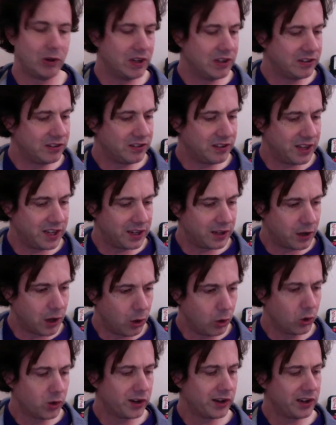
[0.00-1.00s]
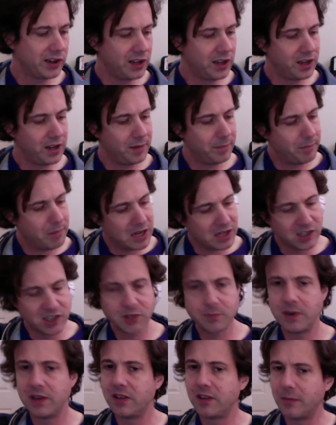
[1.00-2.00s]
is the golden
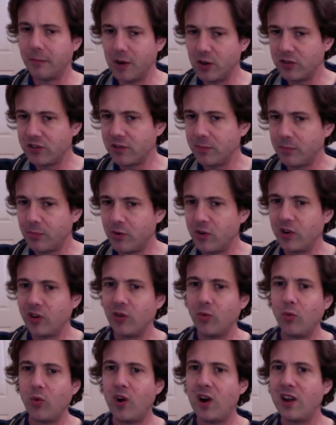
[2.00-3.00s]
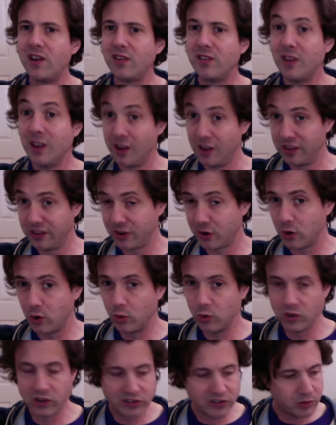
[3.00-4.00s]
embellishment, the most important one, the
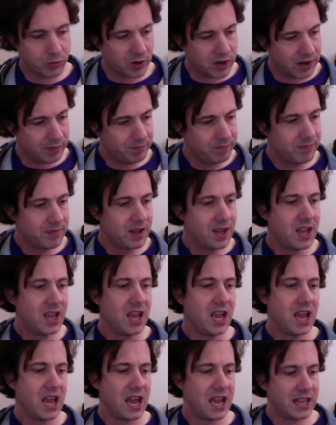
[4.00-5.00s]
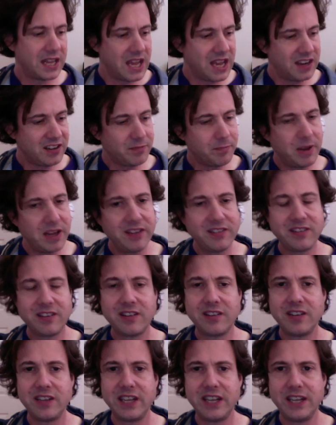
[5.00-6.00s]
coolest one. And that is
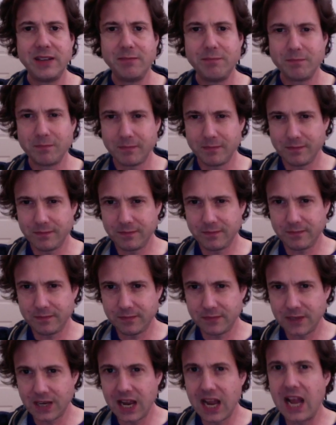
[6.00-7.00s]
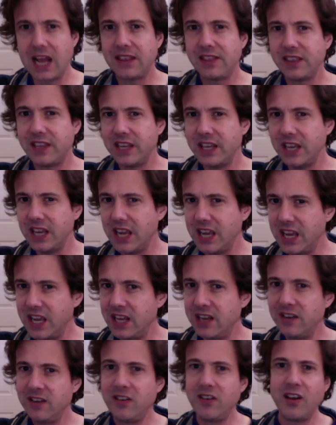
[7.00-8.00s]
basically at the
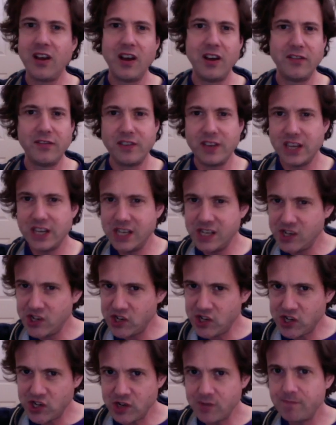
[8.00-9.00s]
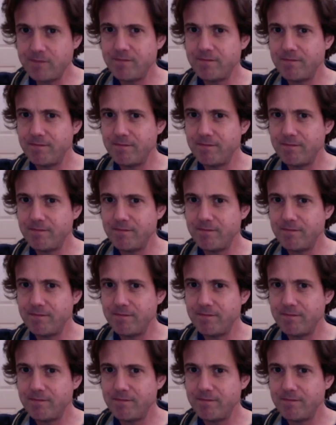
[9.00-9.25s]
end of each